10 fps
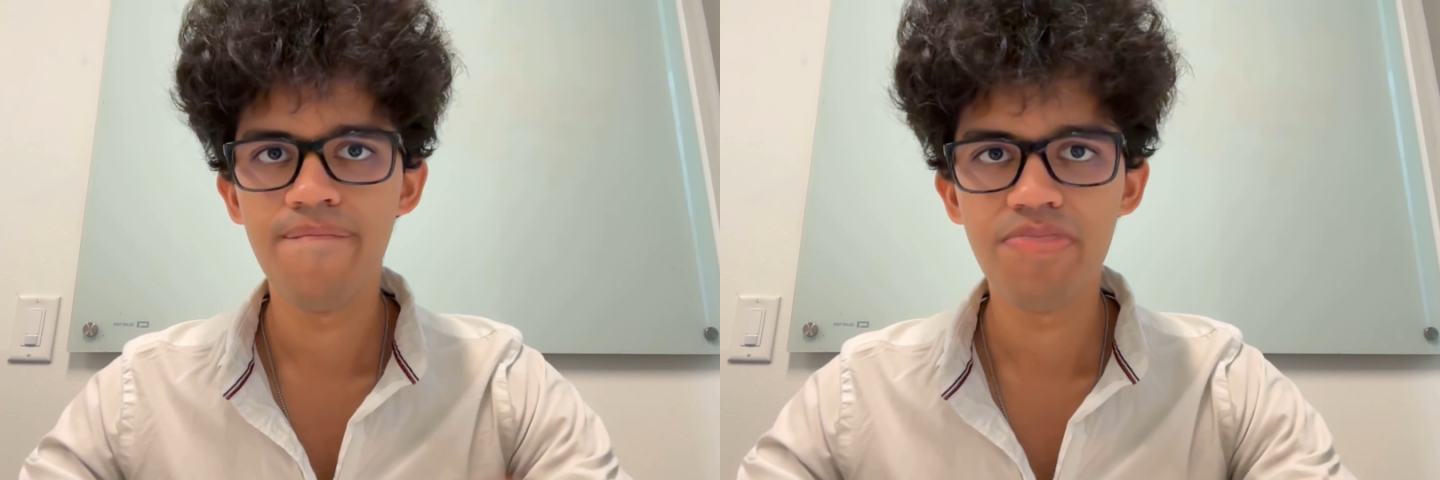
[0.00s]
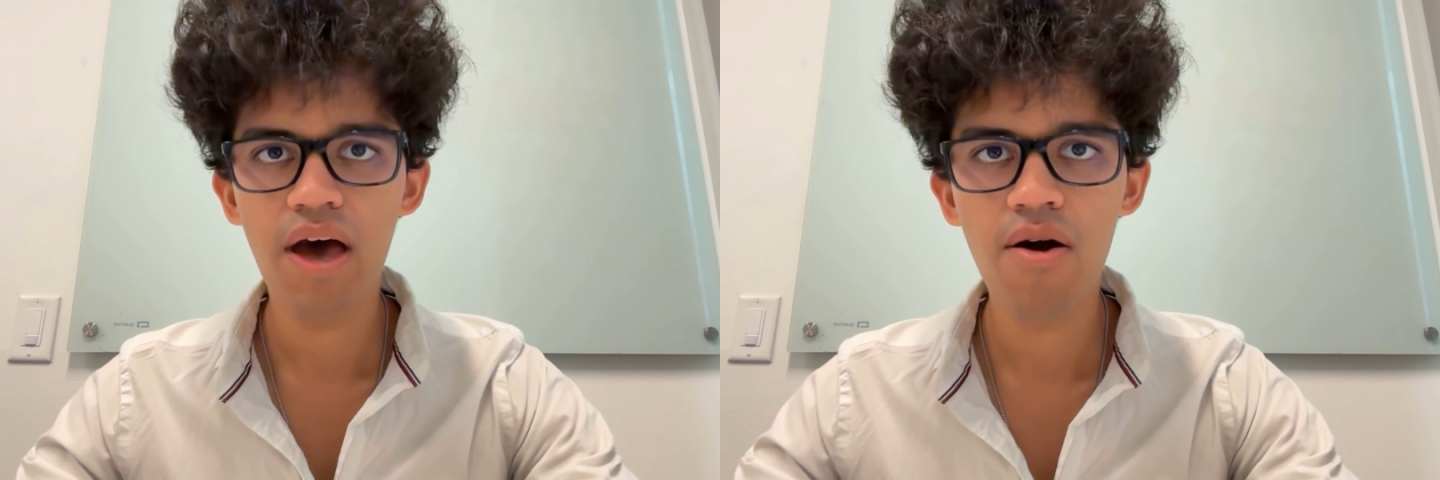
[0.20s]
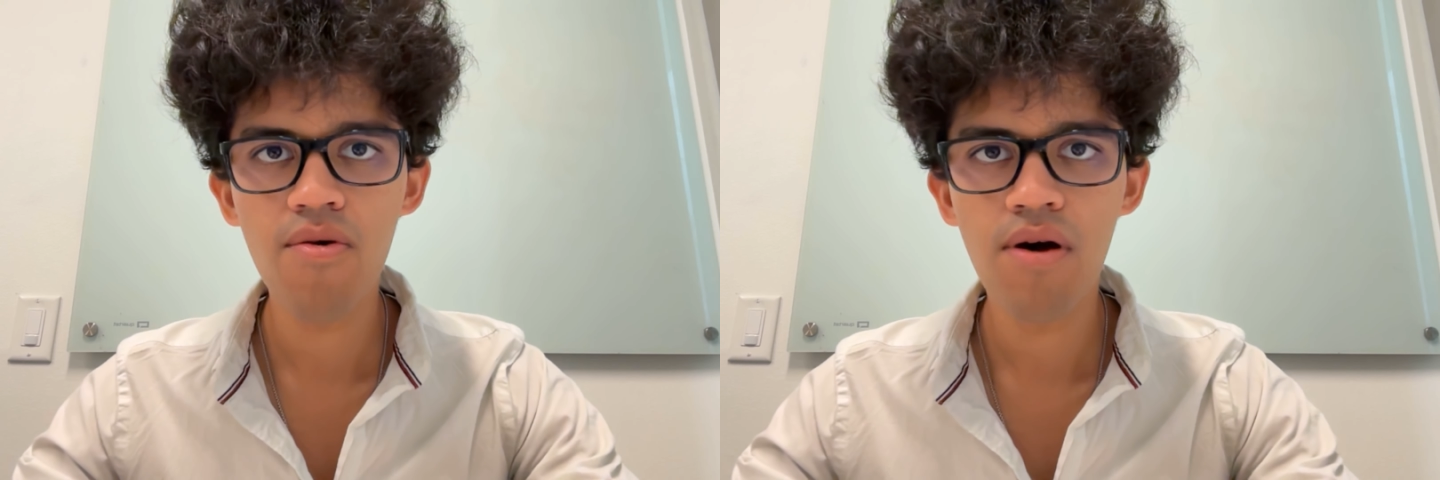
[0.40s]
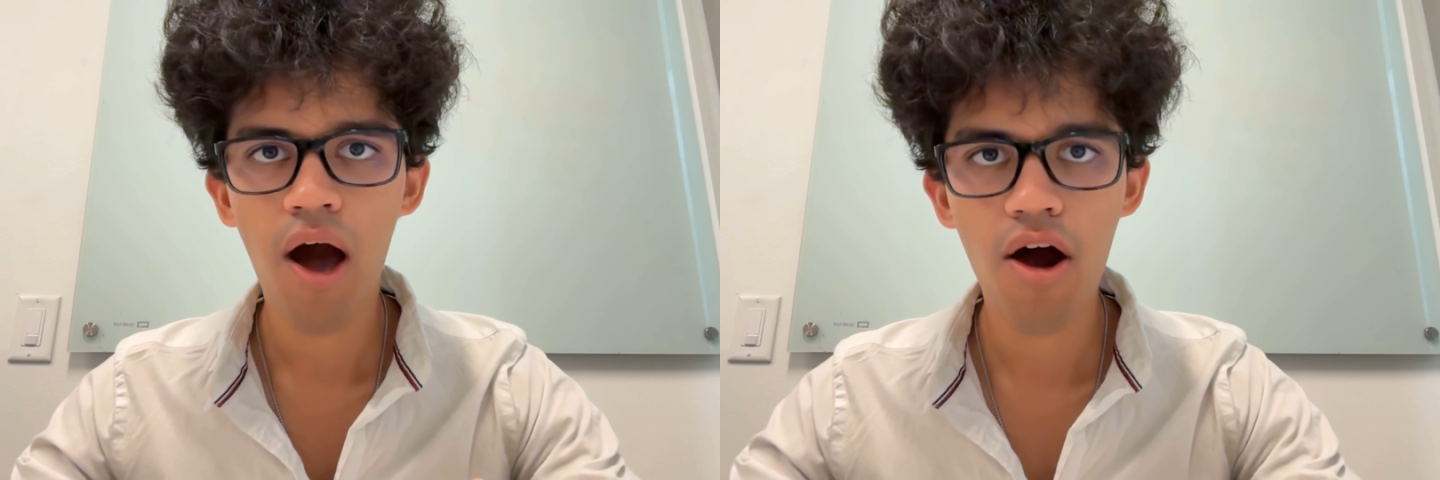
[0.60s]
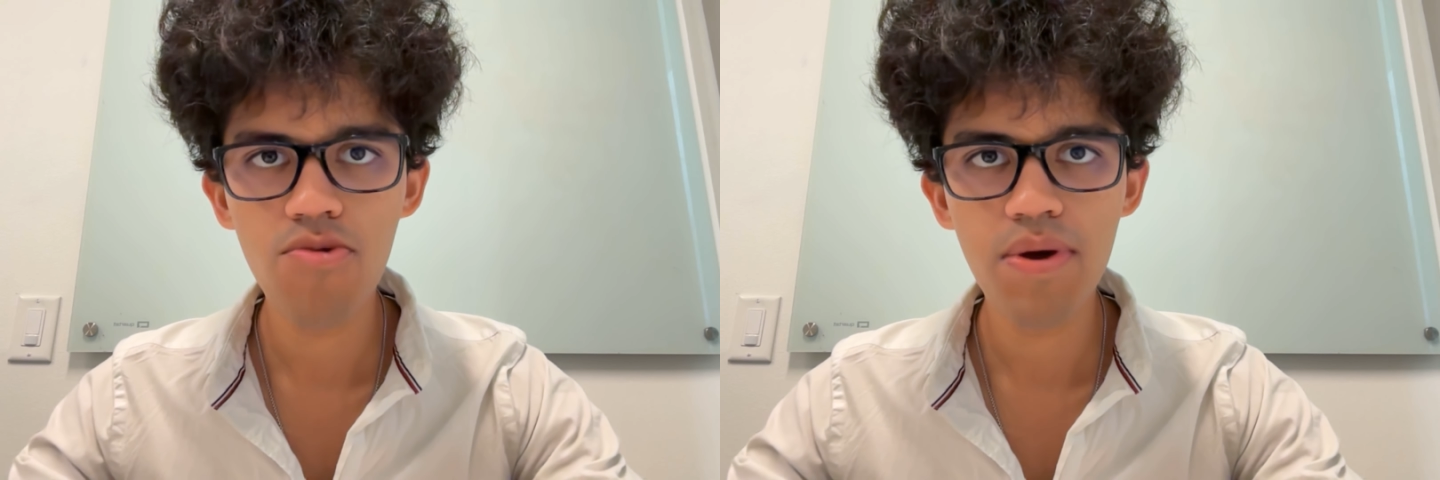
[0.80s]
Now,
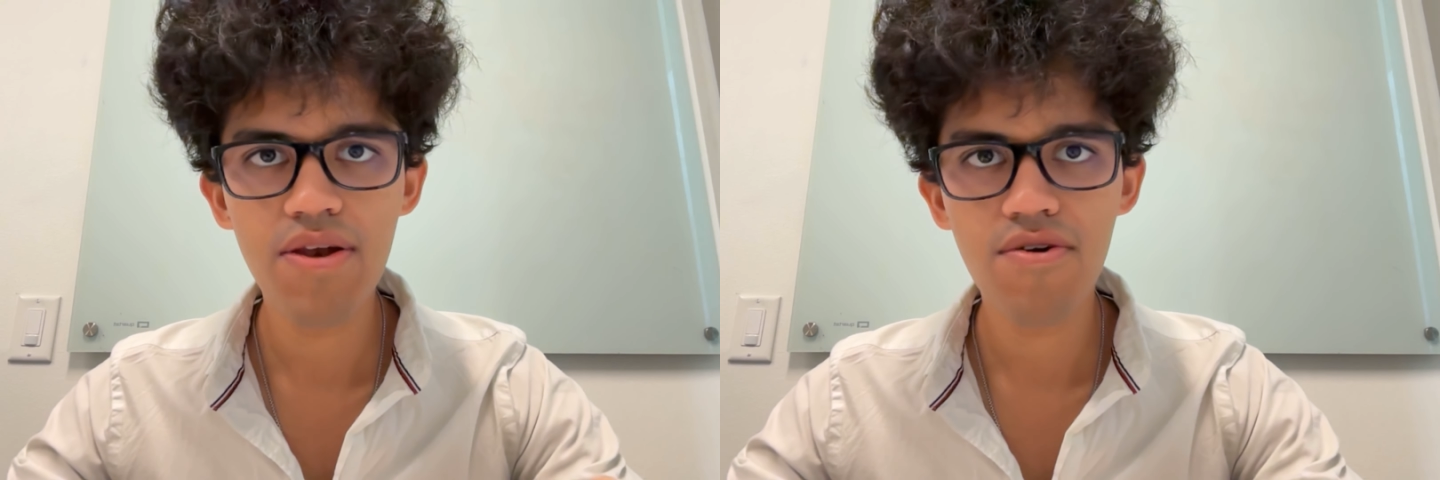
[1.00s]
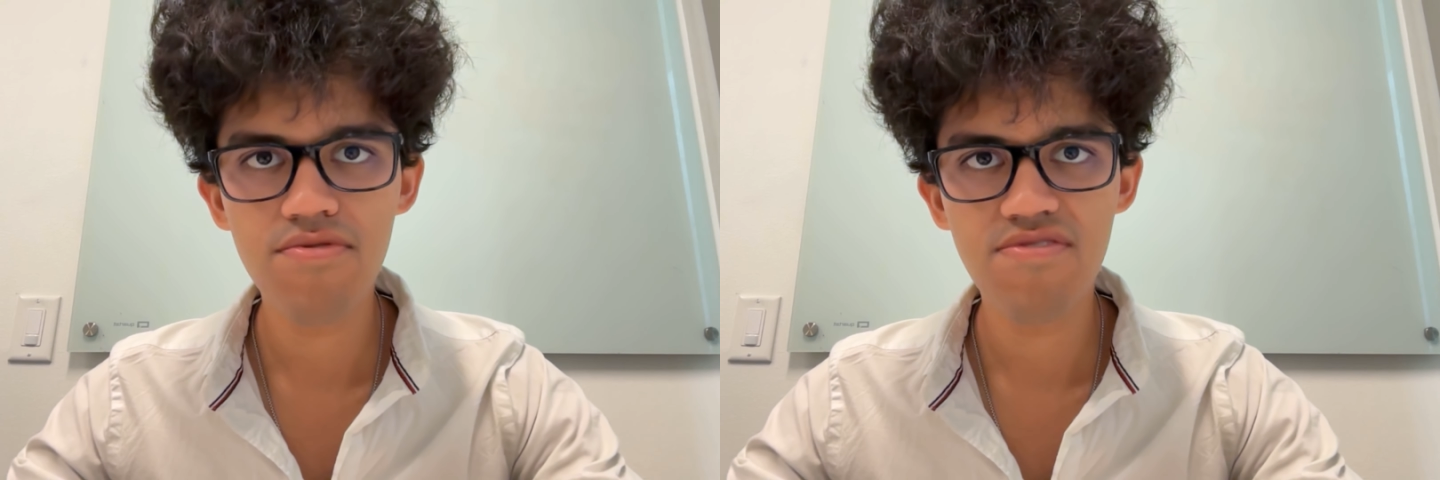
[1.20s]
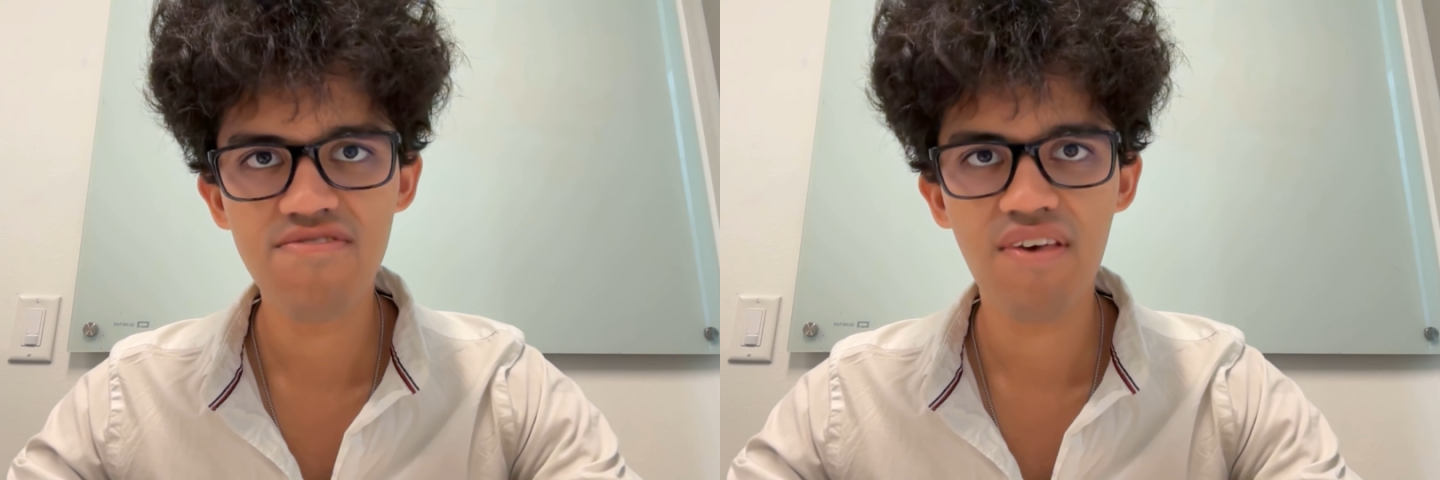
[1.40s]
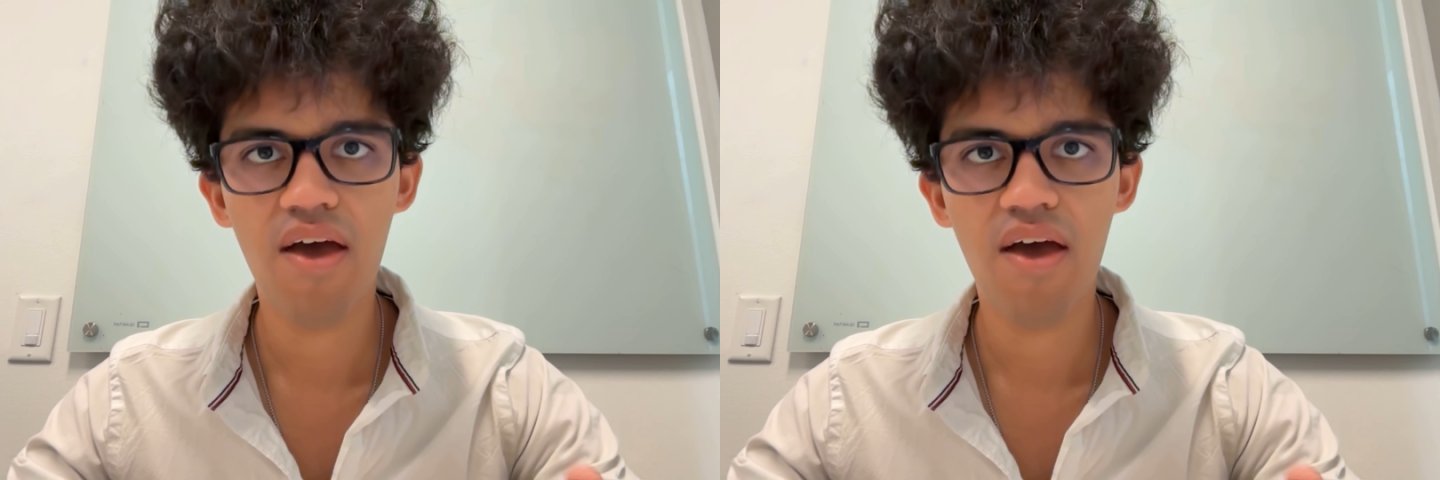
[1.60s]
how do I know this